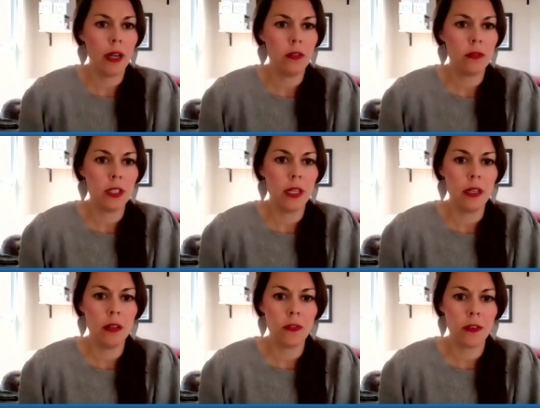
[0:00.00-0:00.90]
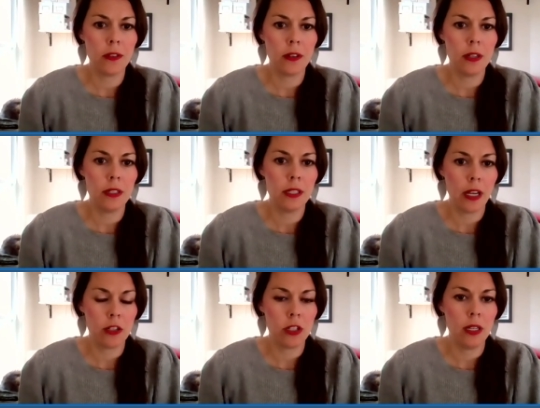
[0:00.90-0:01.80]
I don't see any further
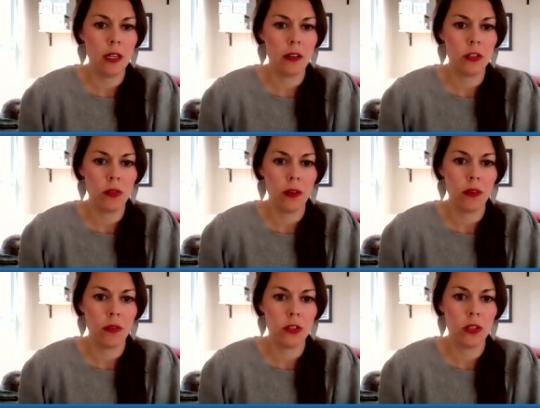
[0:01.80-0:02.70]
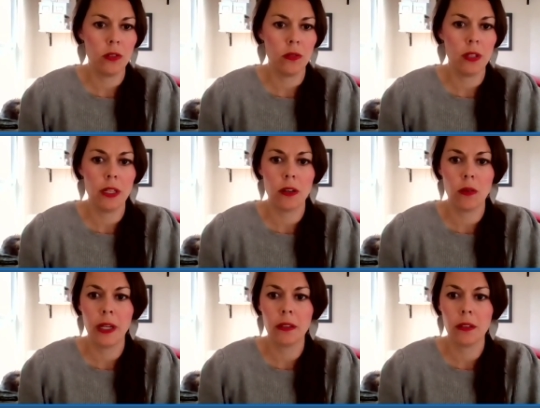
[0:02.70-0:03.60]
discussion here, so I'll go to Leader
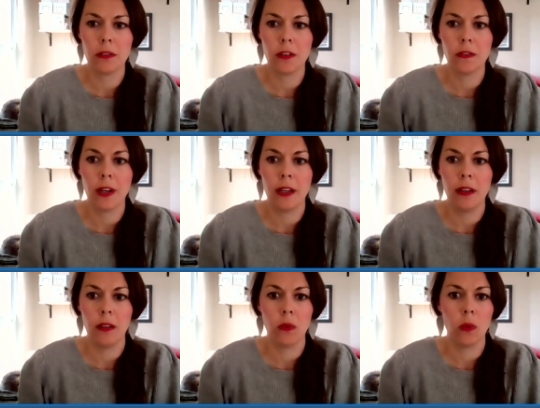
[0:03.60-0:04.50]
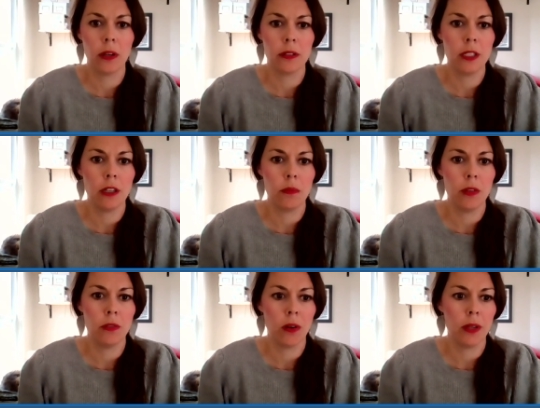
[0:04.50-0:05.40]
Winkler for final words here
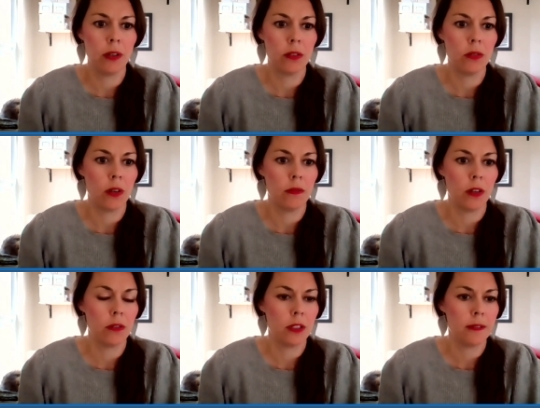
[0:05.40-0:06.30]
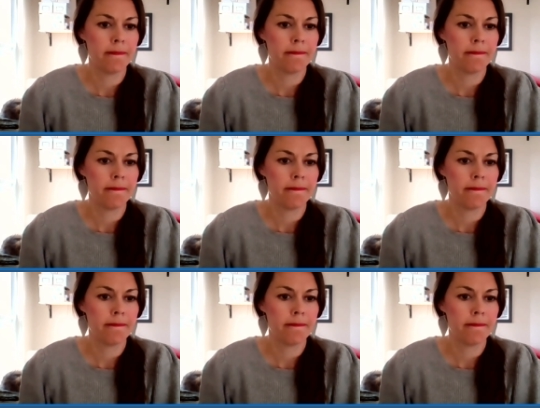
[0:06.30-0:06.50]
before we go to our vote.